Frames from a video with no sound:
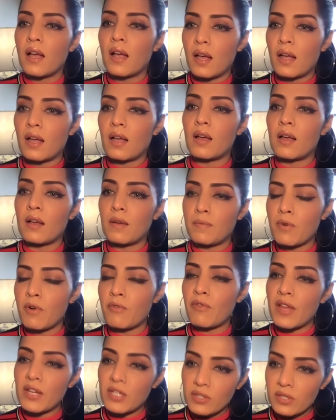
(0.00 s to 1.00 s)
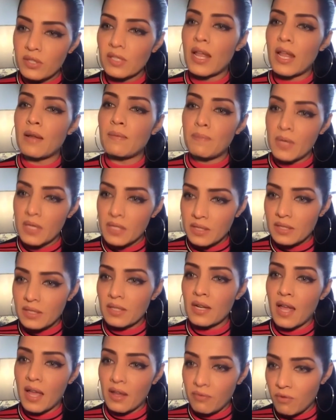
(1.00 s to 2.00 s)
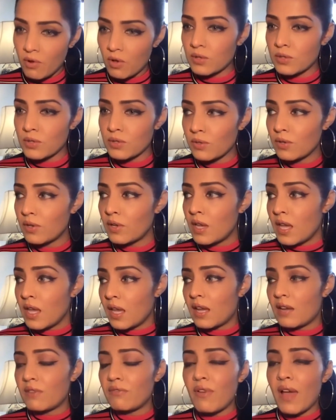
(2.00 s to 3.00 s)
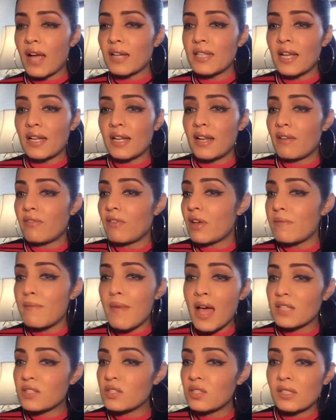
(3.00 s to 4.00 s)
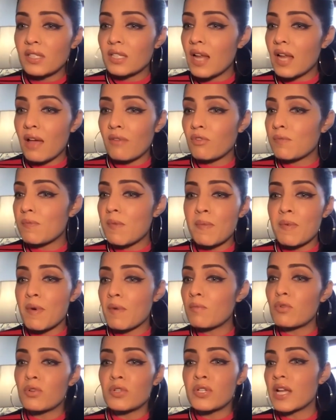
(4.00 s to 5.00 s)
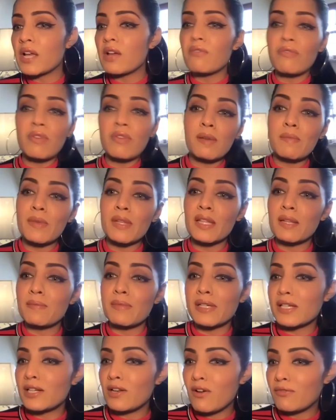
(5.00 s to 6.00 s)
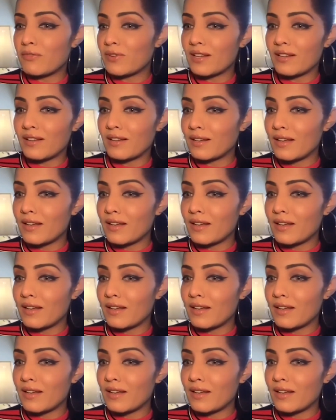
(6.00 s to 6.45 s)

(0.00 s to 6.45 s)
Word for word: uh, professional and personal life also in fact i never imagined that i would be promoting a film in the middle of a